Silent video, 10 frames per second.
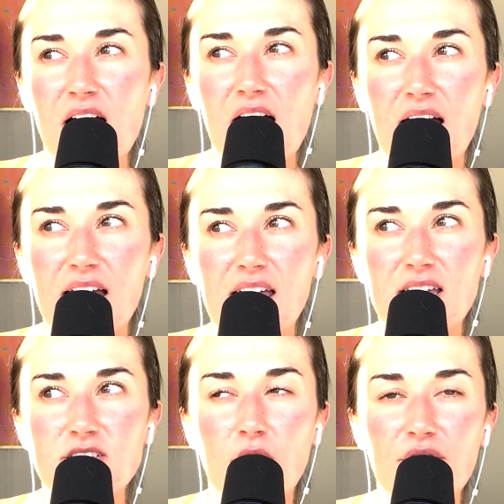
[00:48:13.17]
I
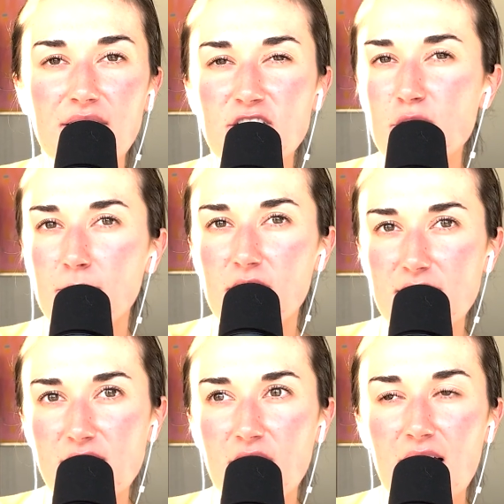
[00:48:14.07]
don't think that she belongs
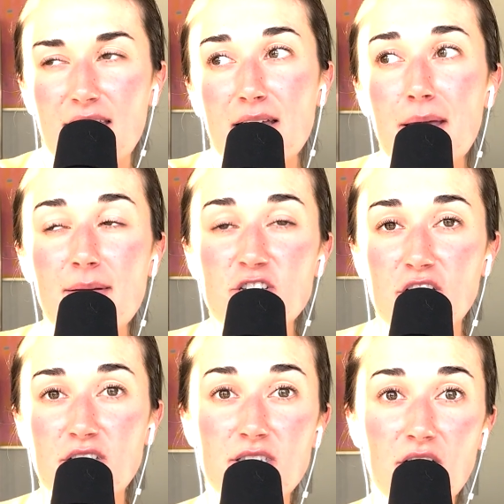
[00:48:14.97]
there. I think maybe she
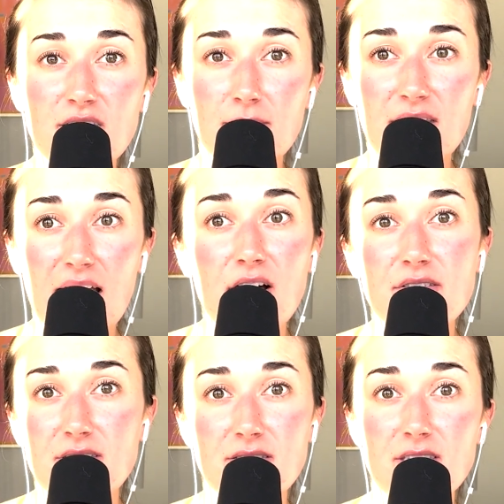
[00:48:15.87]
could start something
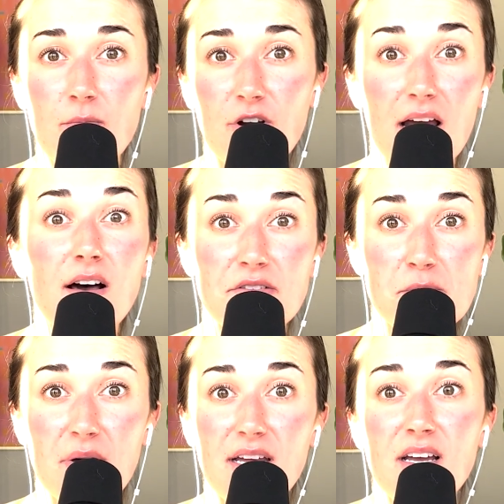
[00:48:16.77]
else somewhere else,
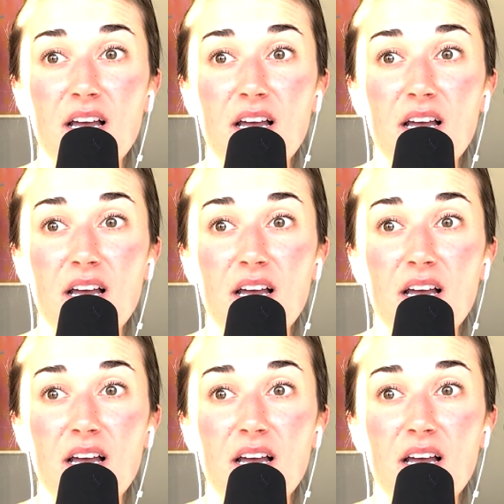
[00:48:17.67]
but